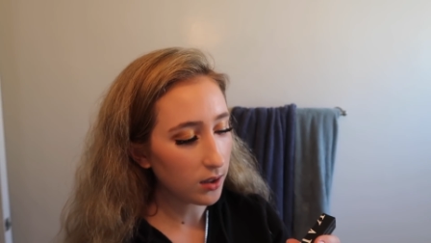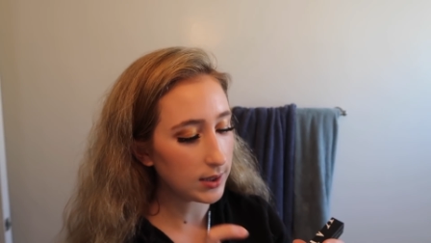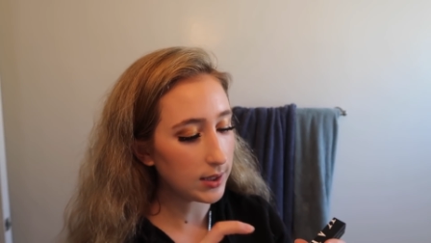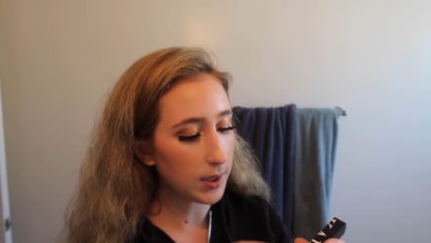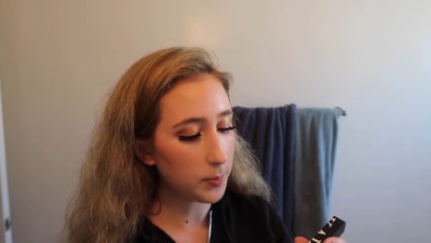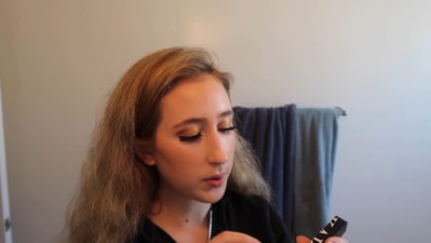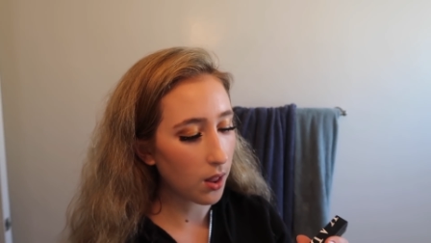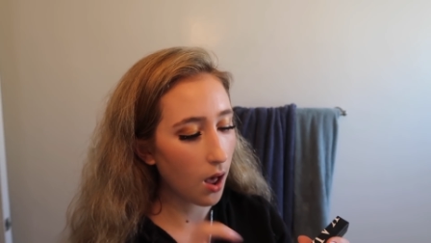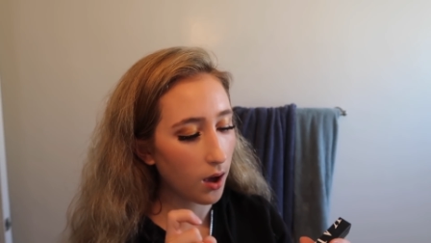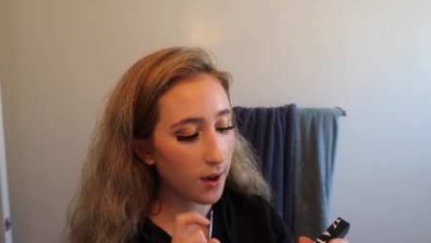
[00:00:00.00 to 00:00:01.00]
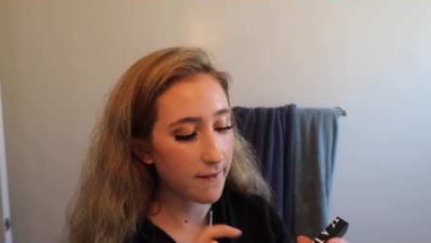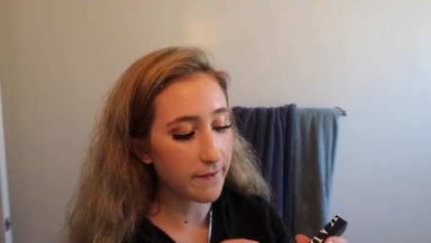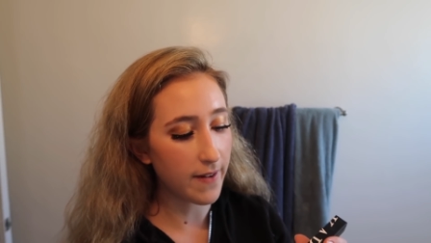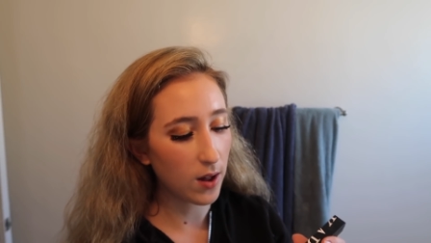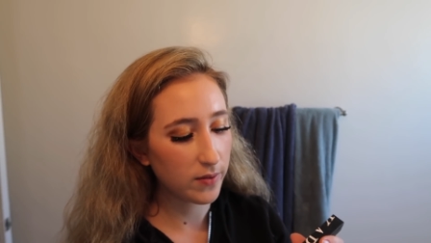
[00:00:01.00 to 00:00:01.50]
Lip Lock
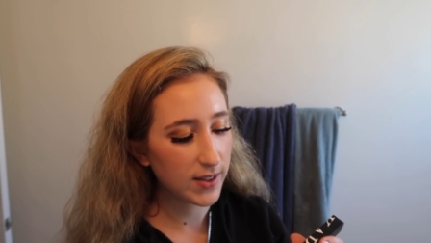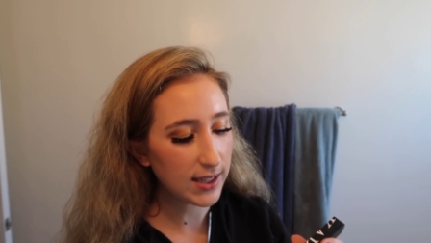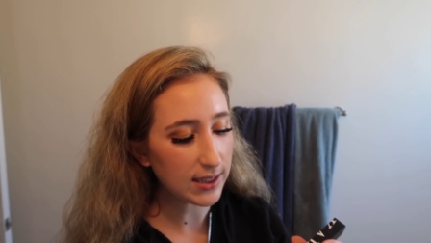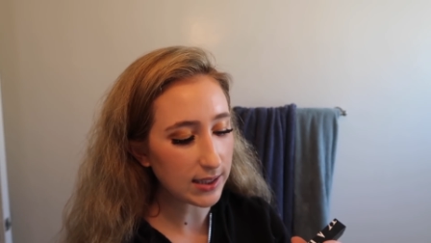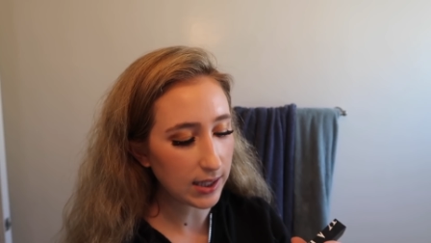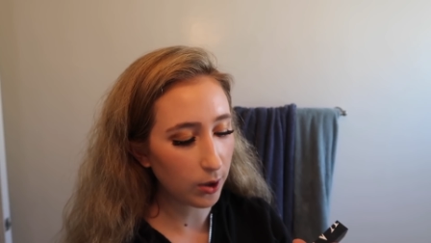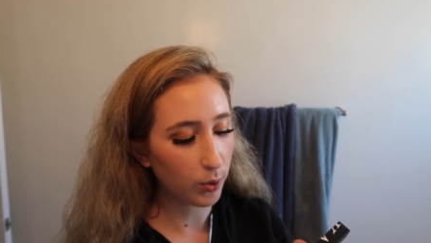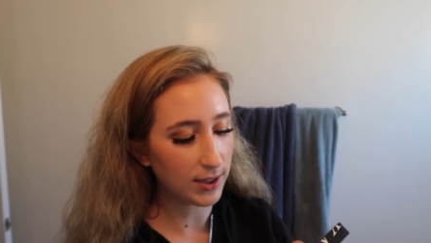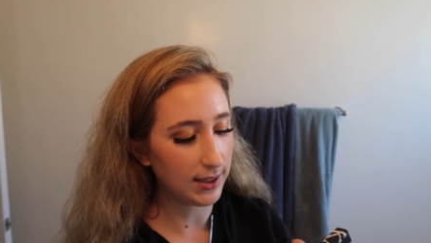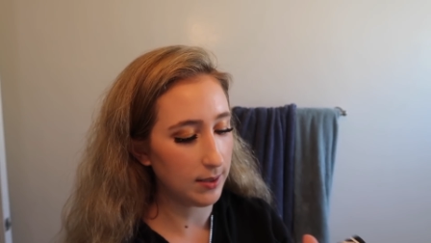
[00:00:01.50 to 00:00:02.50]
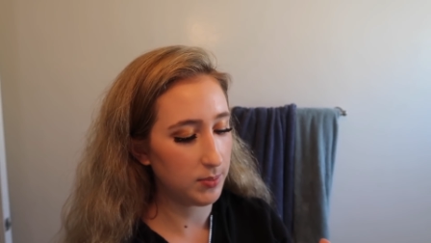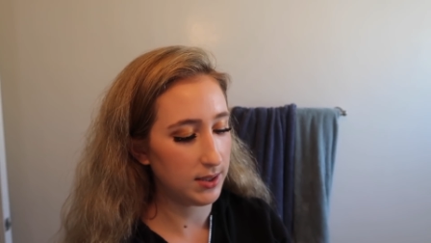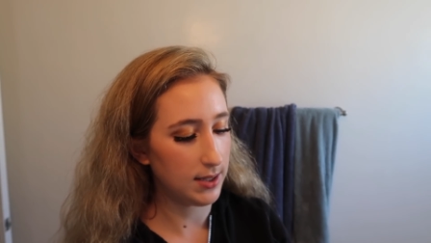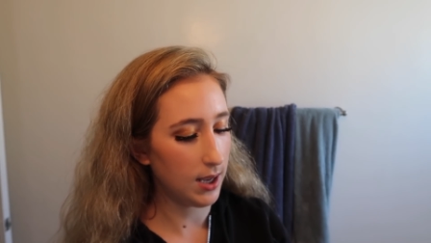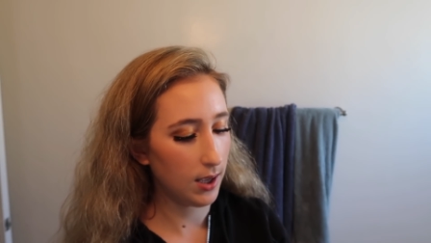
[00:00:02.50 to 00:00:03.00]
Velvet Liquid
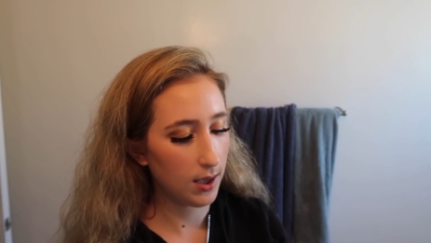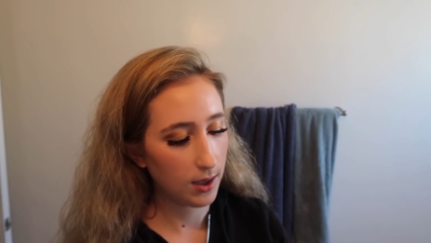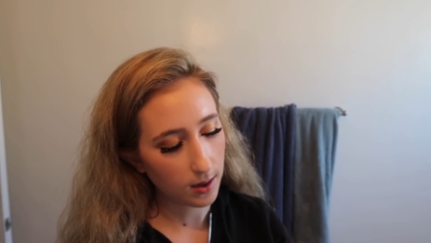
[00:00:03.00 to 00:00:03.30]
Lipstick.